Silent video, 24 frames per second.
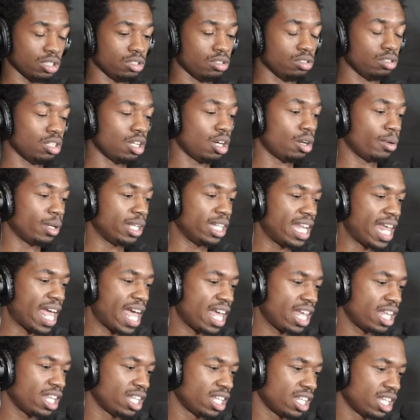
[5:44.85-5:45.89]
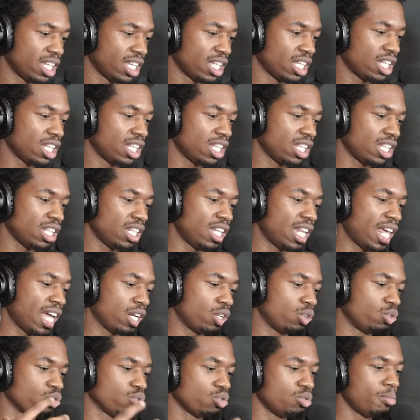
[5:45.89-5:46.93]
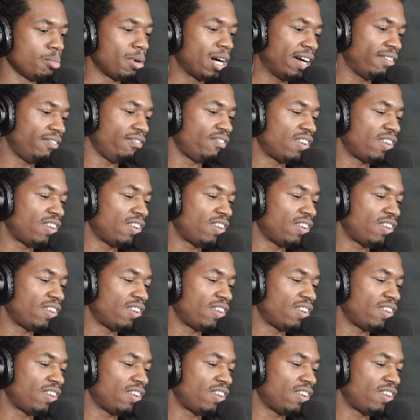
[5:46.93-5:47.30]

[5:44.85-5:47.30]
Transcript: you know, and that grew my